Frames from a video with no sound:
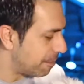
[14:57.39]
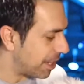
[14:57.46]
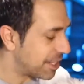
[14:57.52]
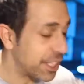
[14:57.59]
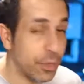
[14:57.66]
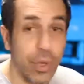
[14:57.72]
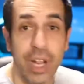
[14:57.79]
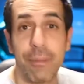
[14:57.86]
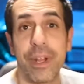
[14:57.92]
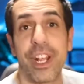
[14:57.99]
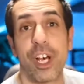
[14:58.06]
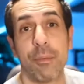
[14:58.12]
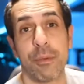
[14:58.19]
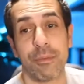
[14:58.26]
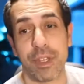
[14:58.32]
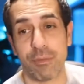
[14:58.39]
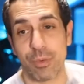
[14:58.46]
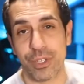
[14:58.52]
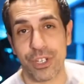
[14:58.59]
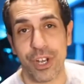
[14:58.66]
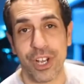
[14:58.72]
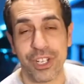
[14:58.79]
But I tell you what, I've been helping
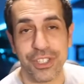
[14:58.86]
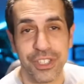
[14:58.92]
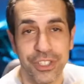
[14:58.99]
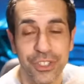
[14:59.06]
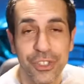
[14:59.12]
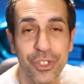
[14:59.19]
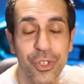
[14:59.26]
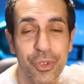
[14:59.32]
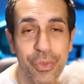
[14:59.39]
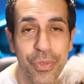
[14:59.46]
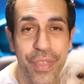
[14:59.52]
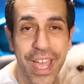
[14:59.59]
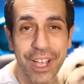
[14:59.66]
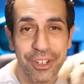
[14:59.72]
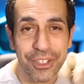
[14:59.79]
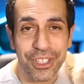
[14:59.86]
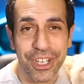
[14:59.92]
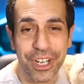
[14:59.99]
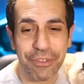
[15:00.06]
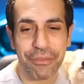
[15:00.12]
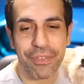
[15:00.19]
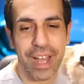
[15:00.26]
people with dogs since
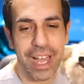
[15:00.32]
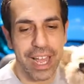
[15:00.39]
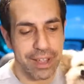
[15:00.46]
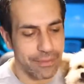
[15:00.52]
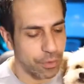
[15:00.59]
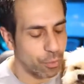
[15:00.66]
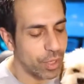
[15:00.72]
2005.